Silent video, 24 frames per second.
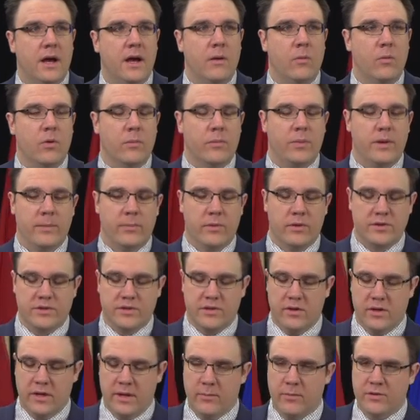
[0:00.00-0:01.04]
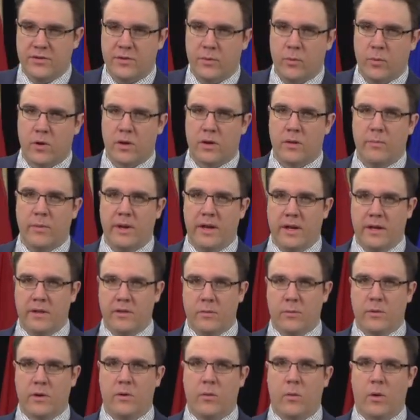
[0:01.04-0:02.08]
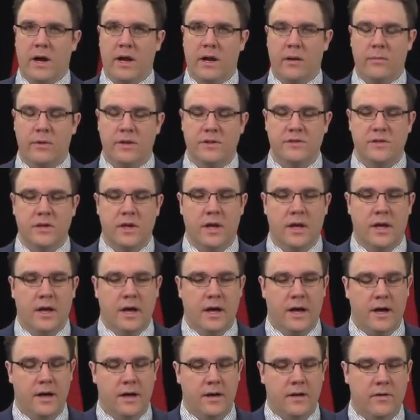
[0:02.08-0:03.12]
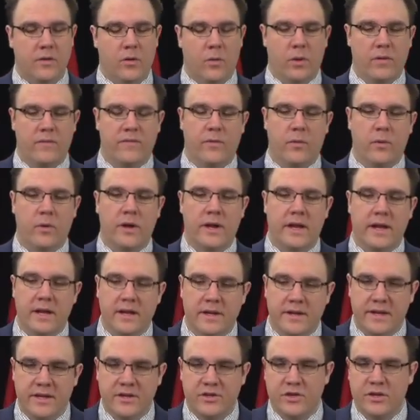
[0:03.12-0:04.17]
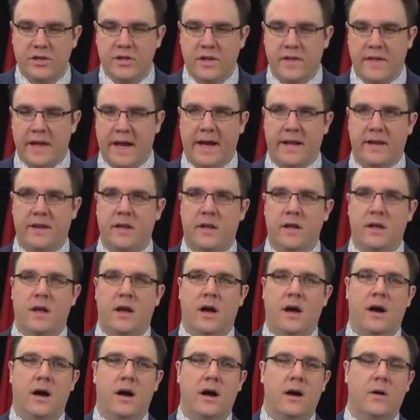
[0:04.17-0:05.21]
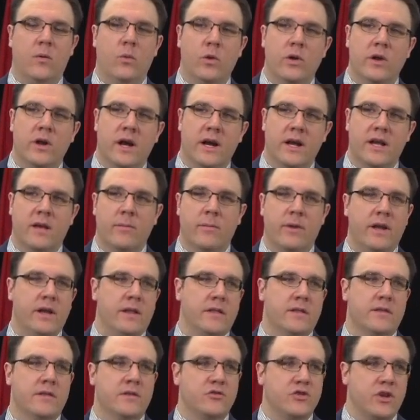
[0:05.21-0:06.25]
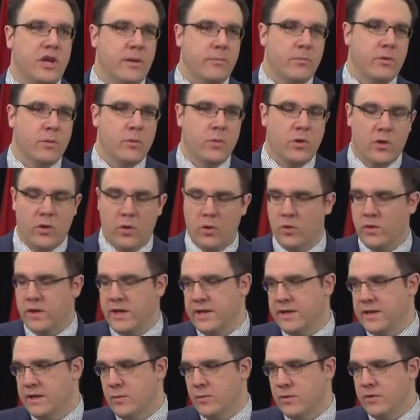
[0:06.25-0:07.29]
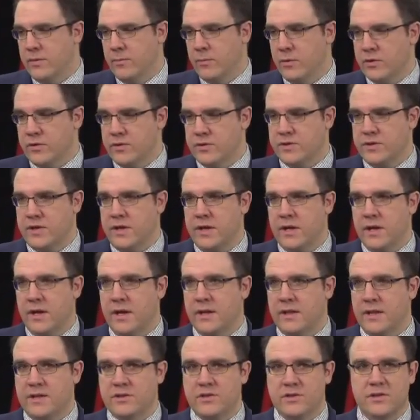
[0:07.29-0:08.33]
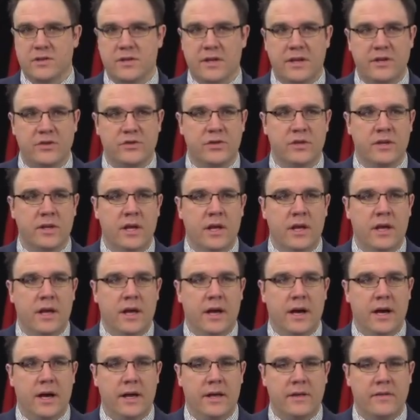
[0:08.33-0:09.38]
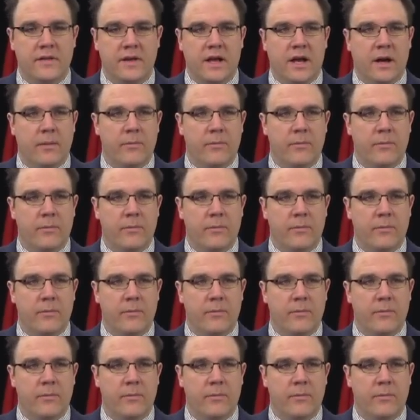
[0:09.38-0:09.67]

uh, where people are still able to work meeting the requirements uh, going forward. In addition to that, uh, we're not committing that the Chamber will only deal with emergency uh, legislation uh, in the